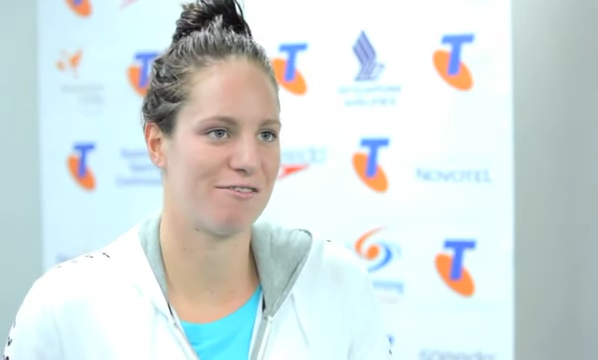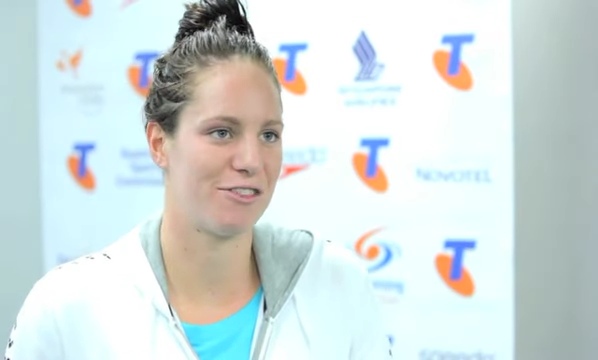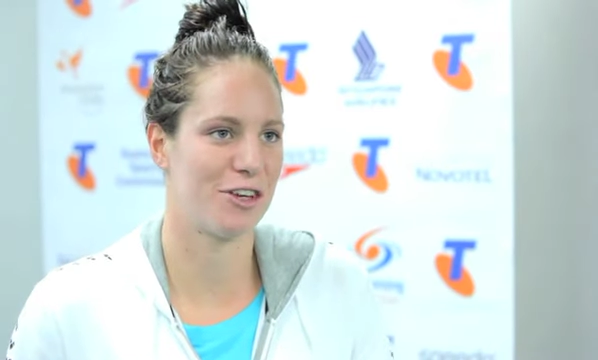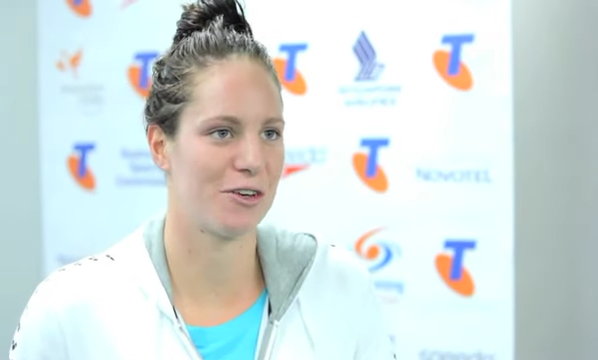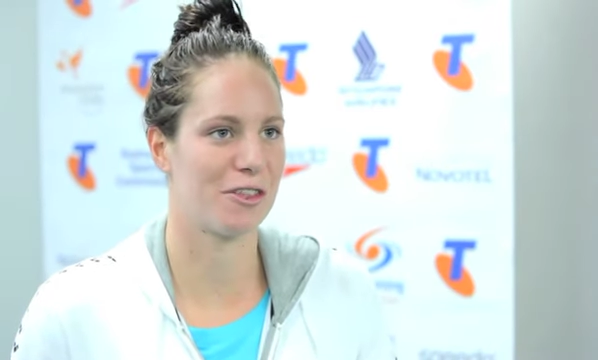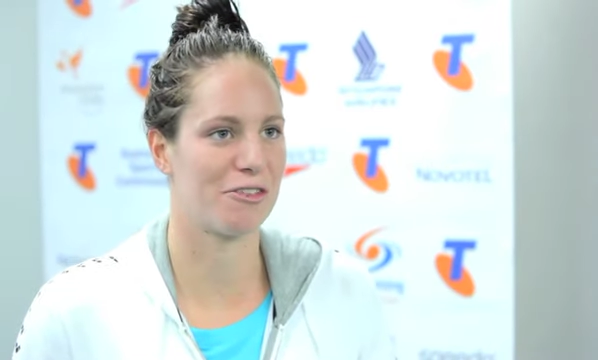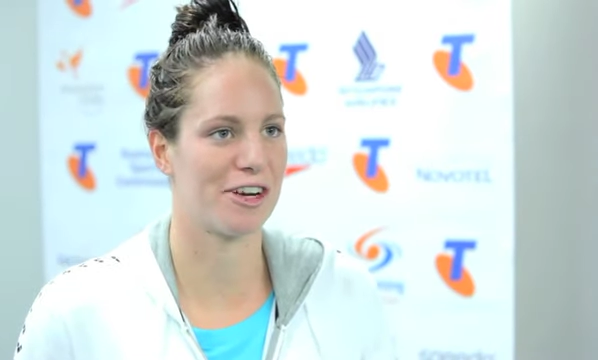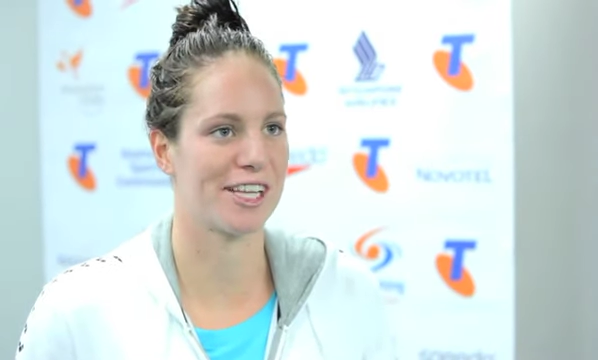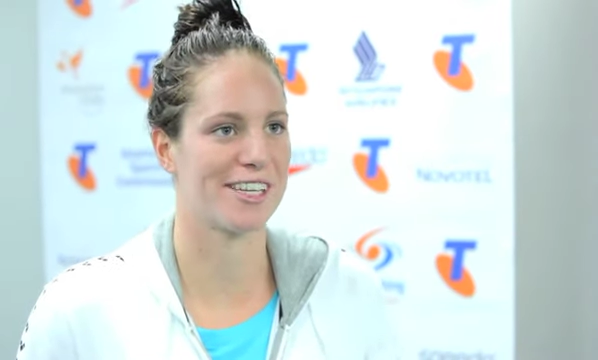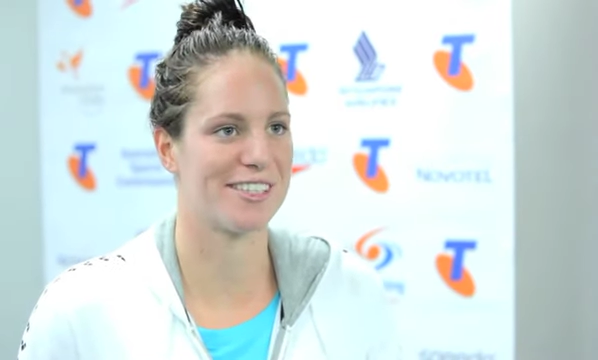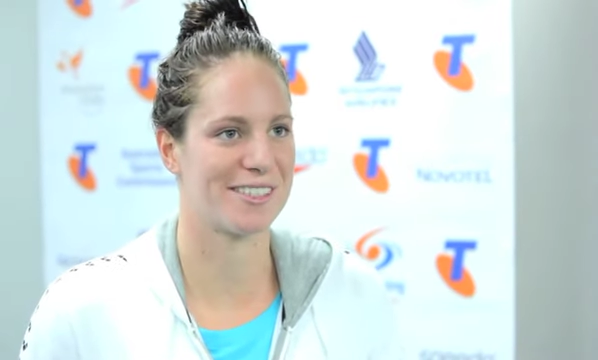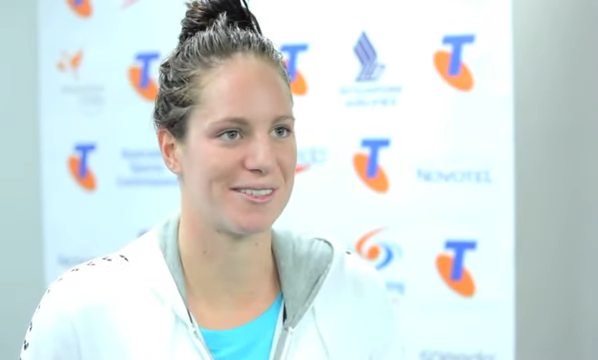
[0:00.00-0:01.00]
few
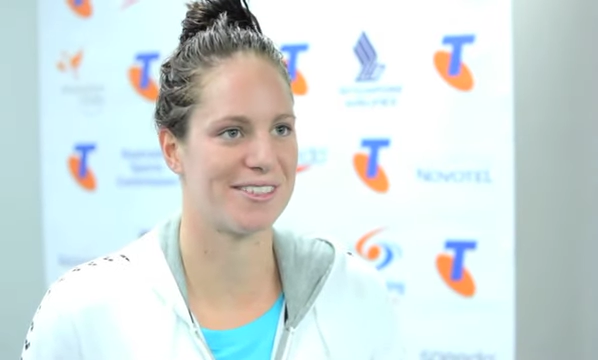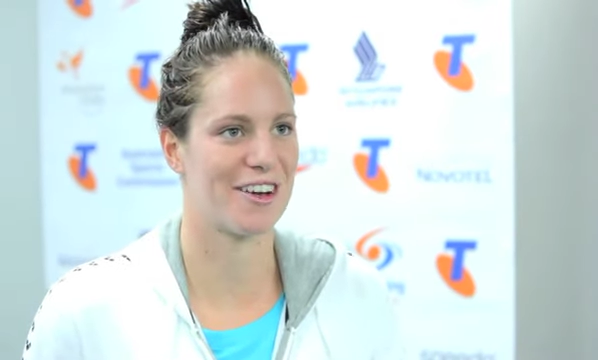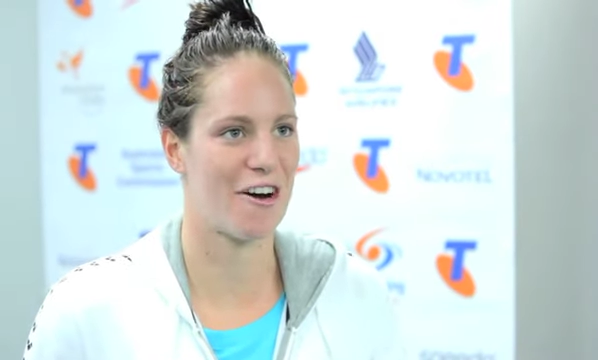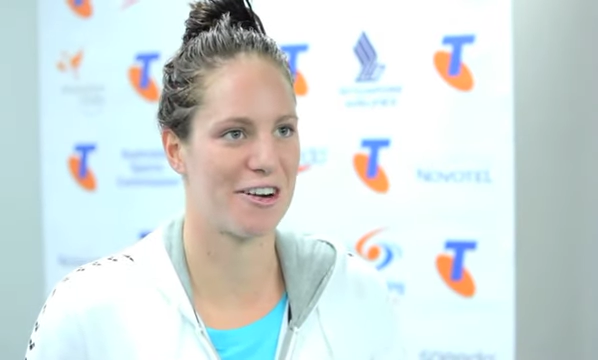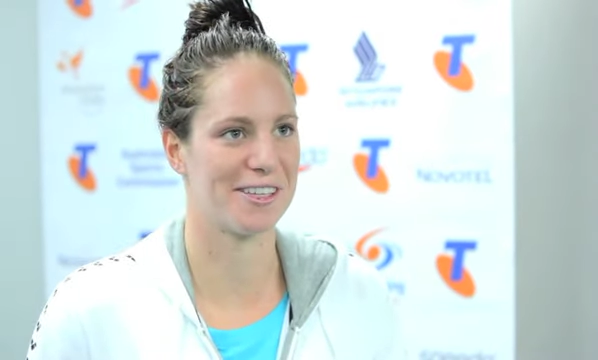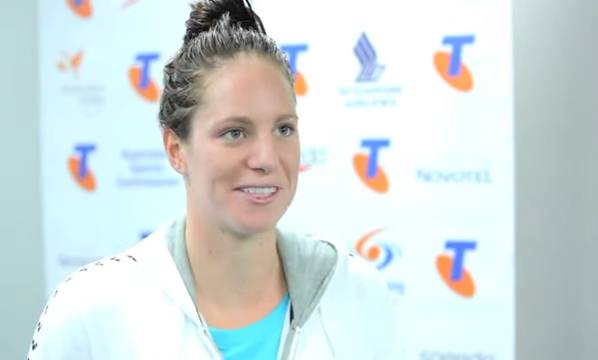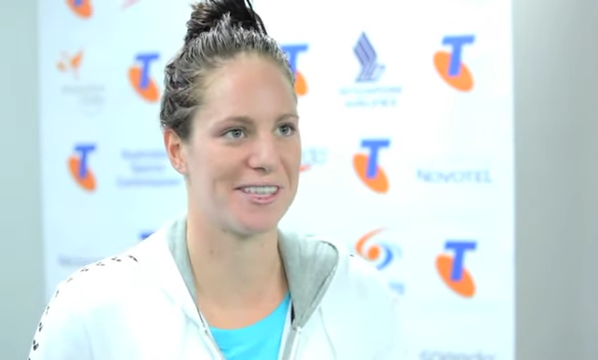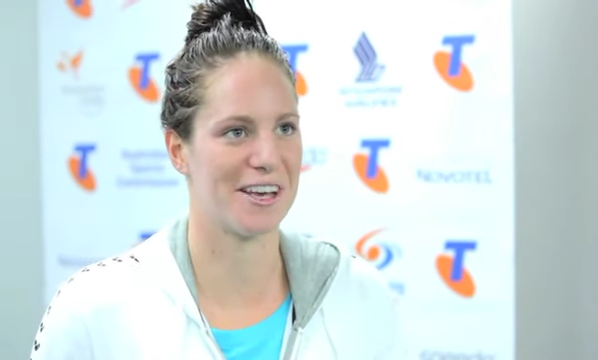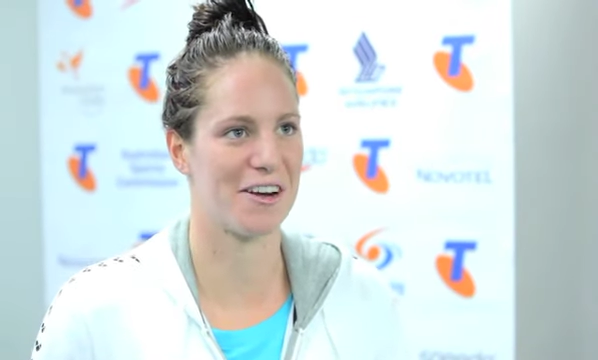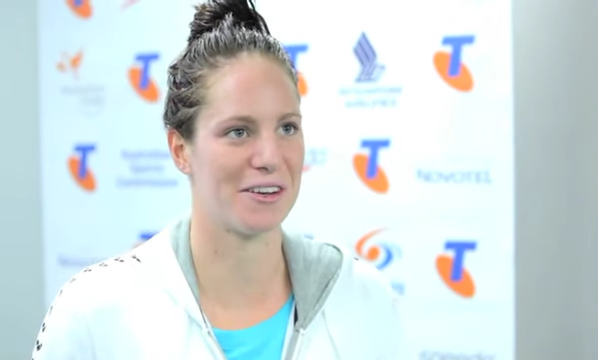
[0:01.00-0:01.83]
thrillers and horrors in there